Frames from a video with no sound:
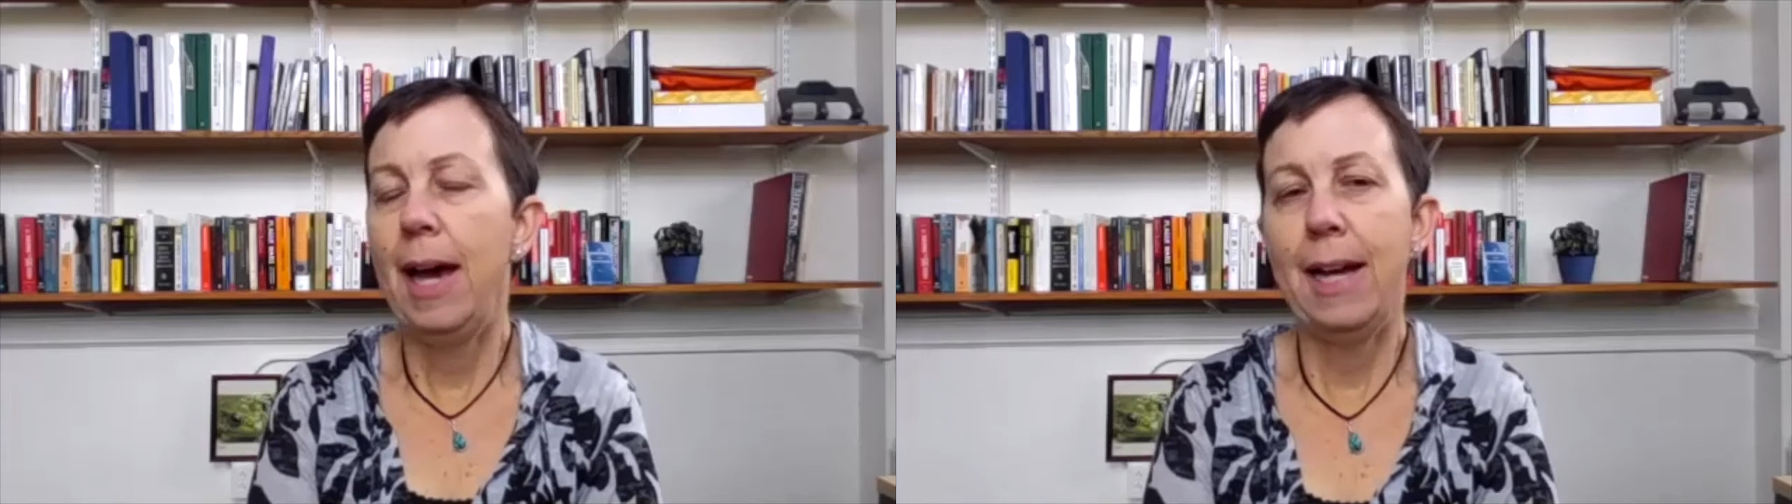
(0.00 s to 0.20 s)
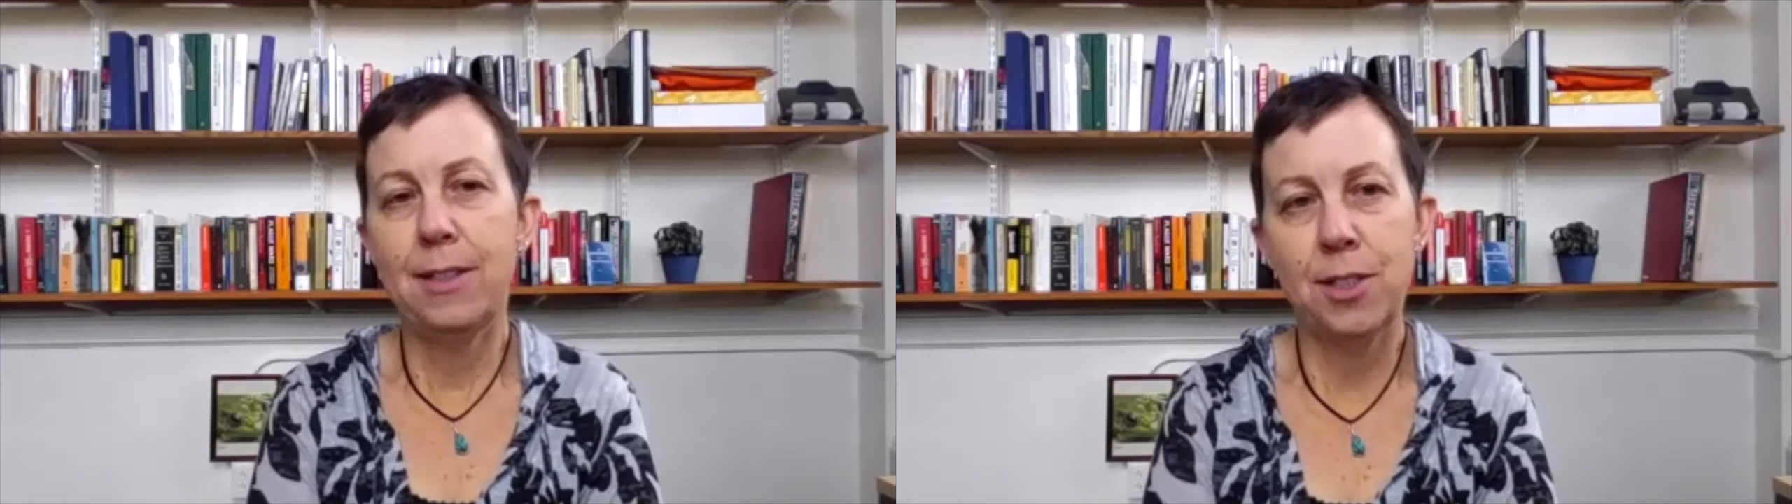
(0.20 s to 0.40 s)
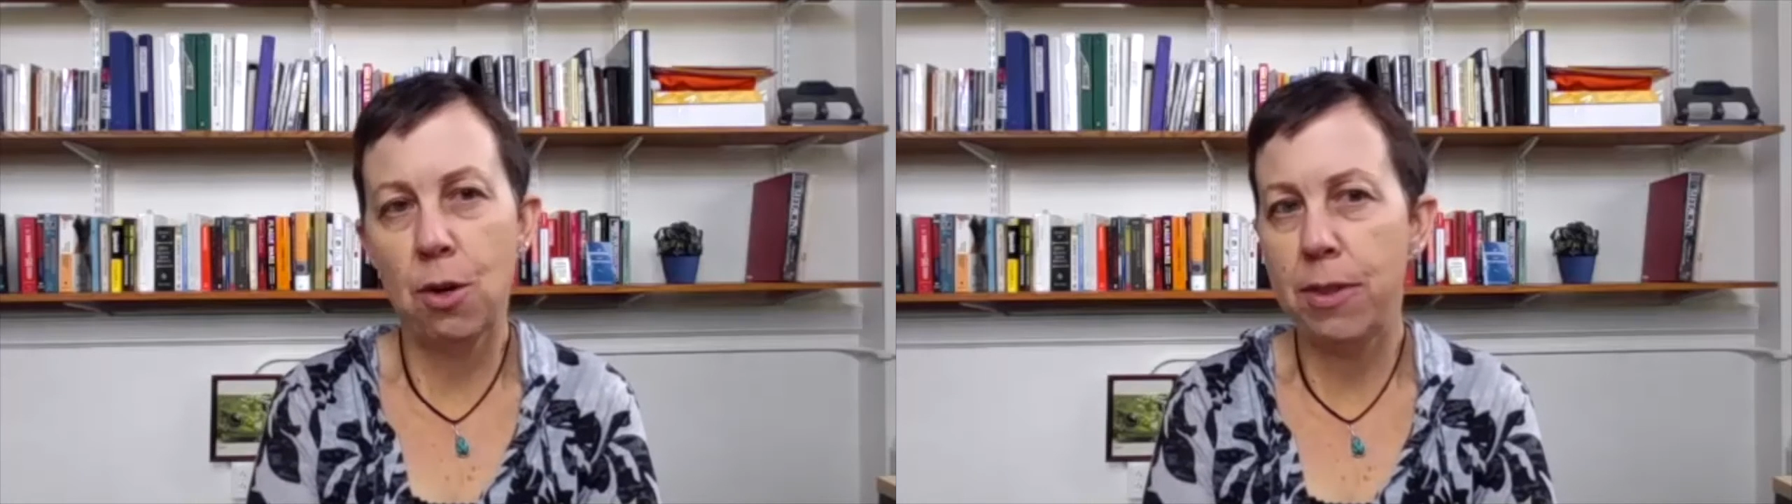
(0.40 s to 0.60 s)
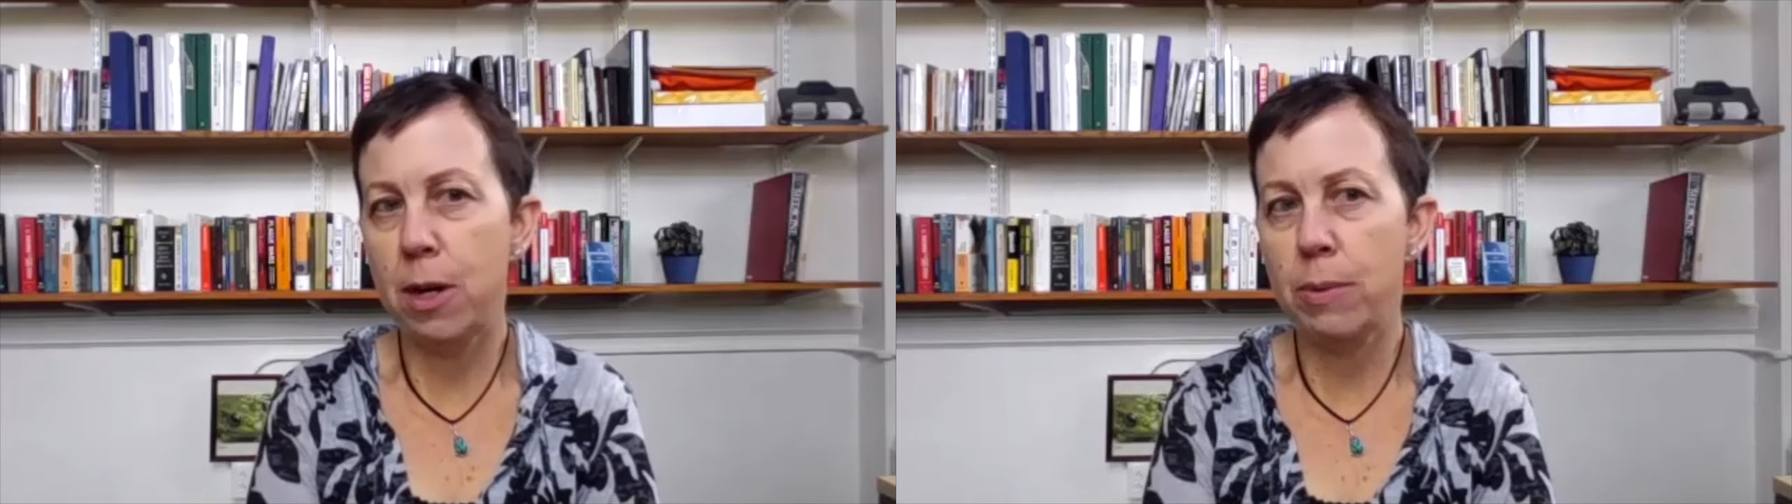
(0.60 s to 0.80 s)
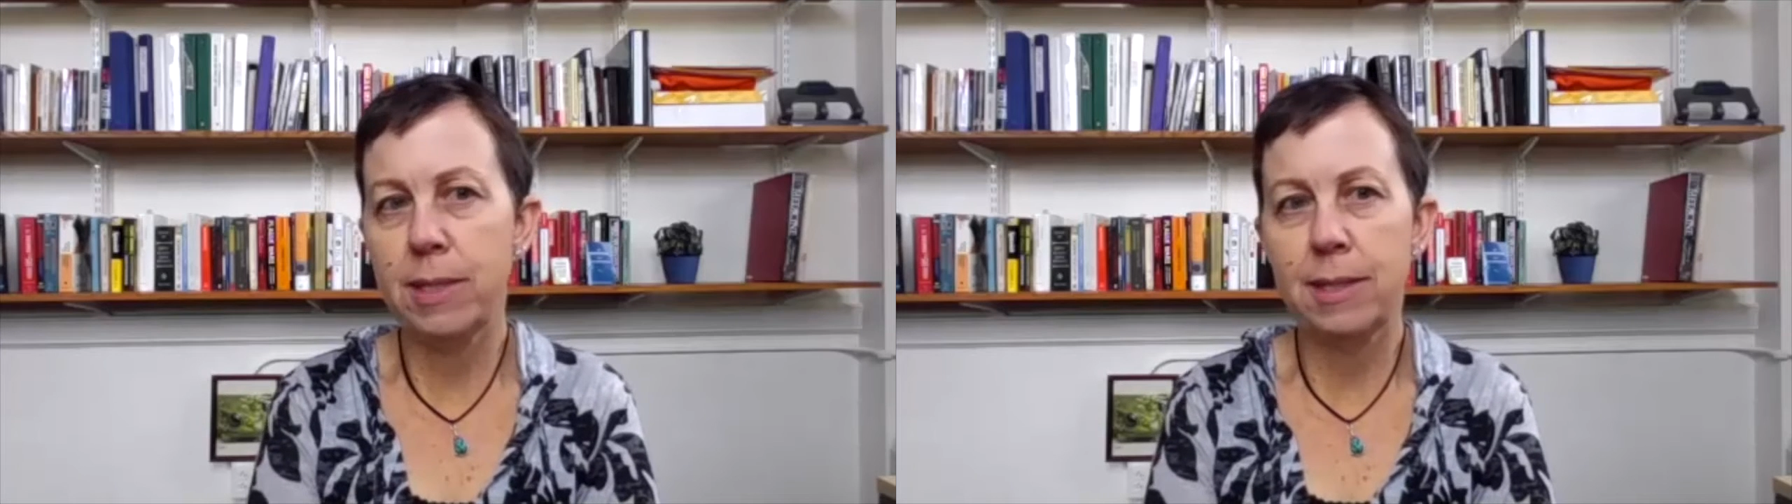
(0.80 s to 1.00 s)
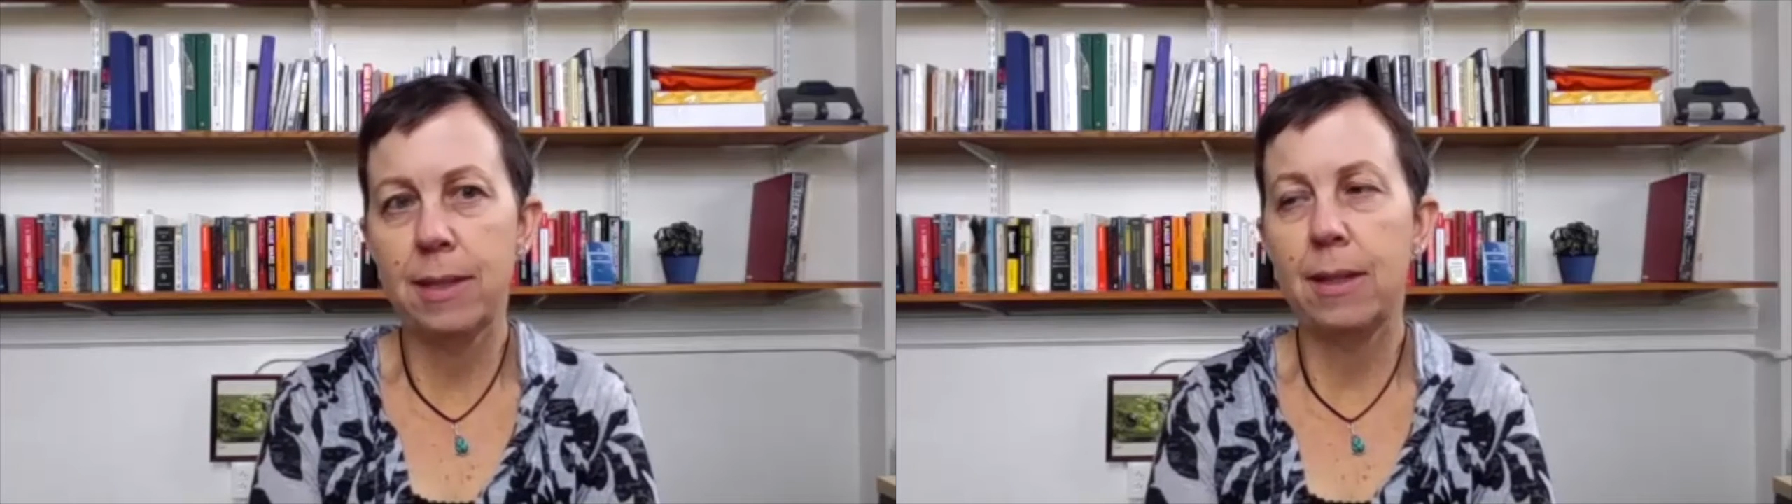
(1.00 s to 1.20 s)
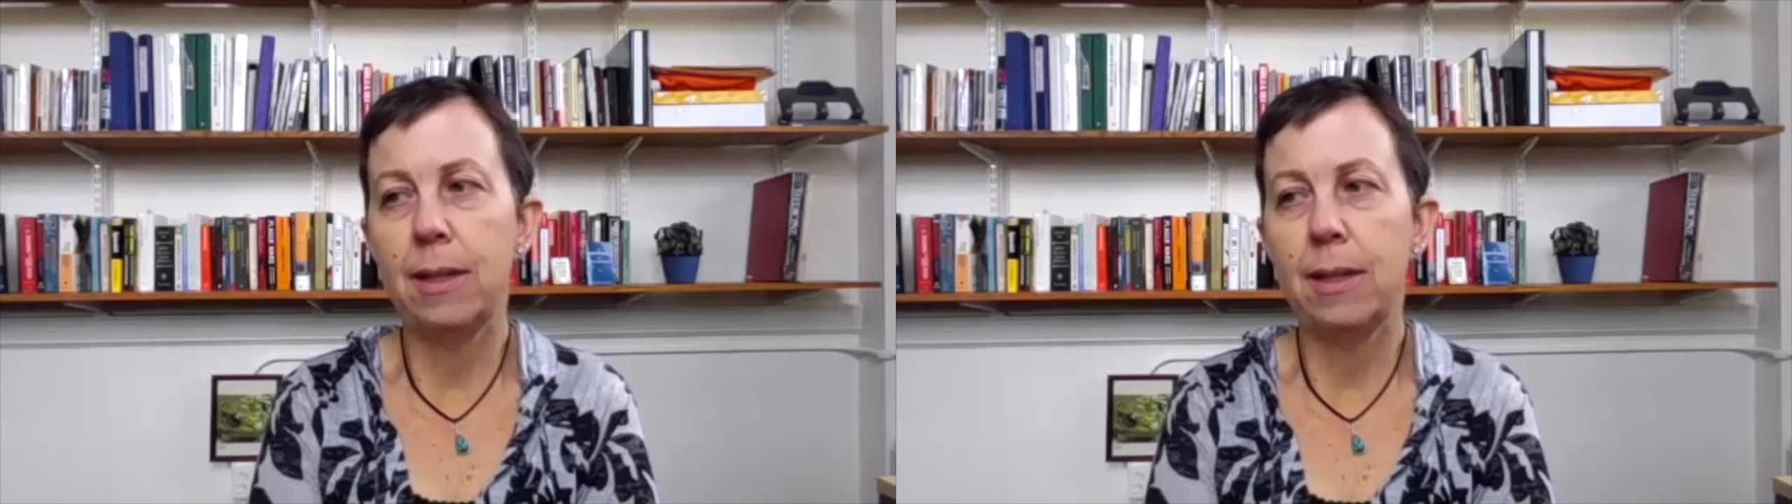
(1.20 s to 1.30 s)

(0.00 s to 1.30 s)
And so there was